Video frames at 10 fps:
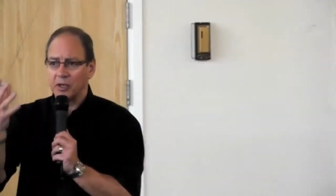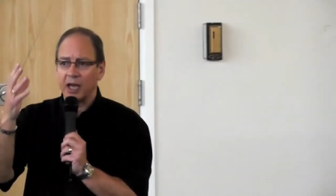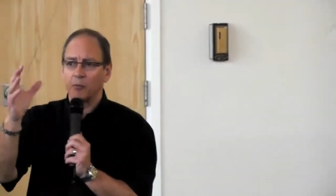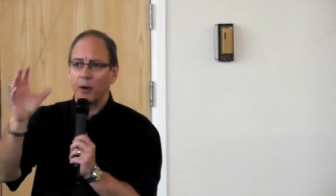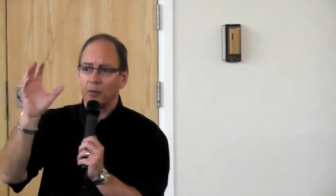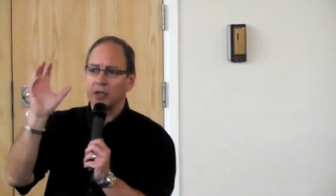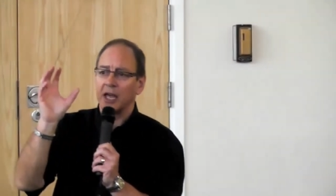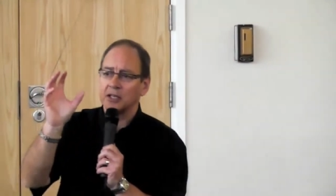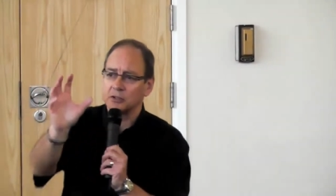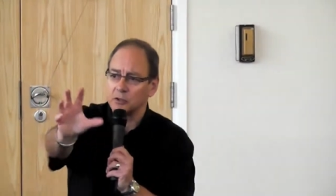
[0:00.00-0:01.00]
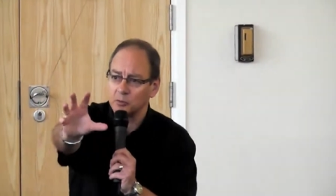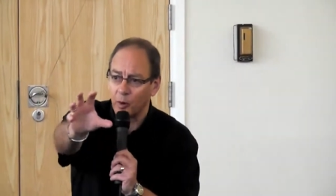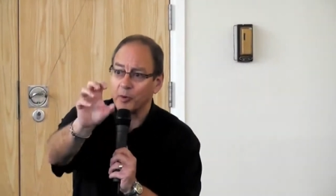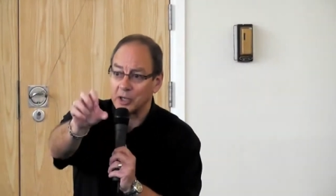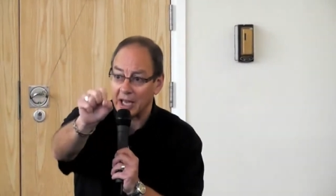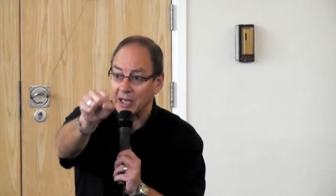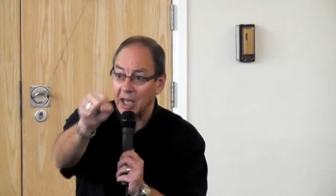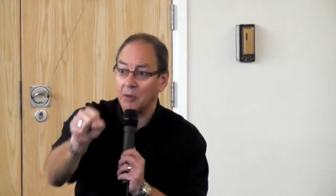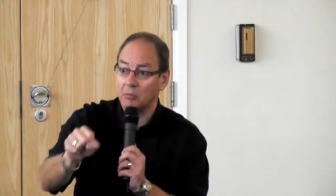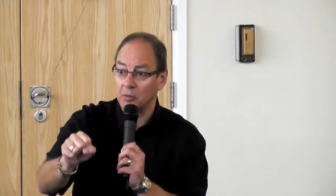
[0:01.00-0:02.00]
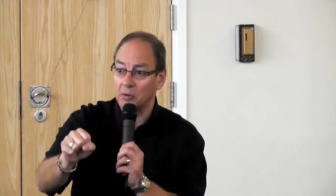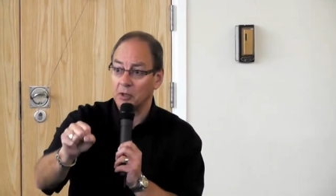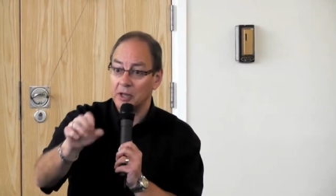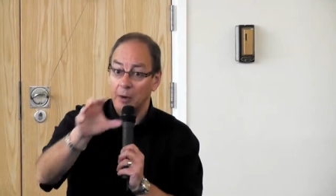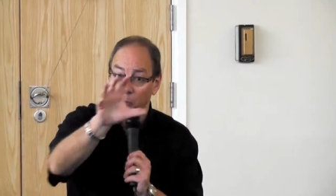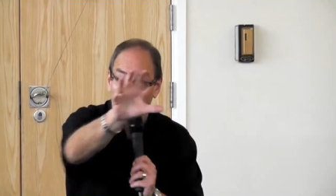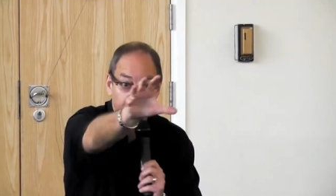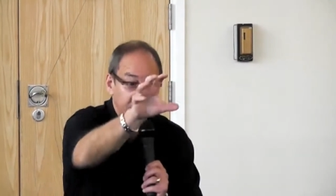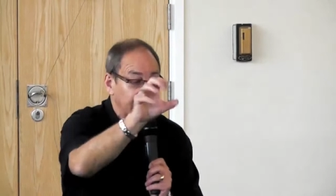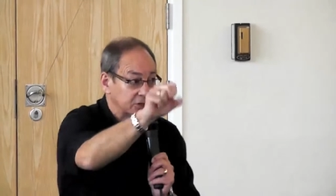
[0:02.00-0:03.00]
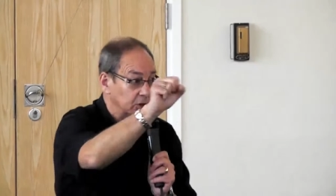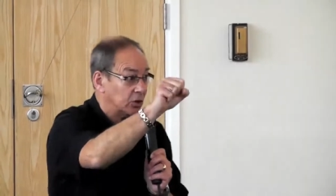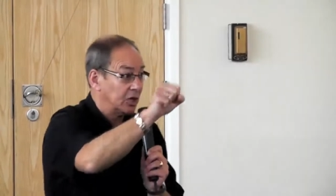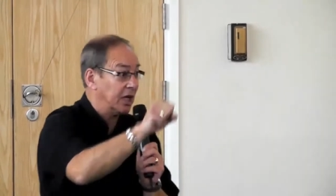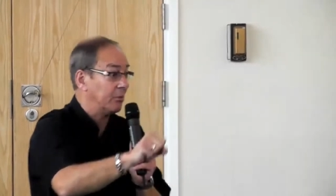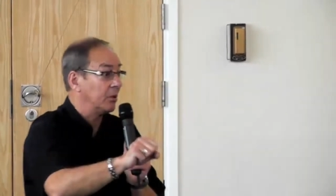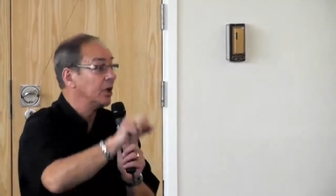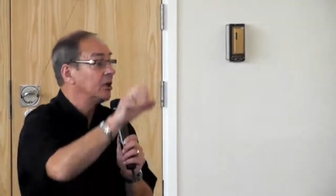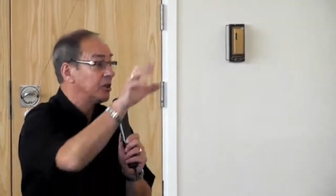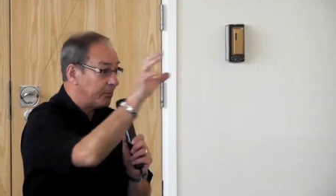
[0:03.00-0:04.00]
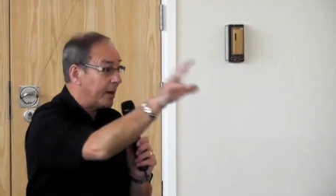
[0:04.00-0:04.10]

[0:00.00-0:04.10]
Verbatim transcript: we get, when we get, when we get him, then when we get to know Him, the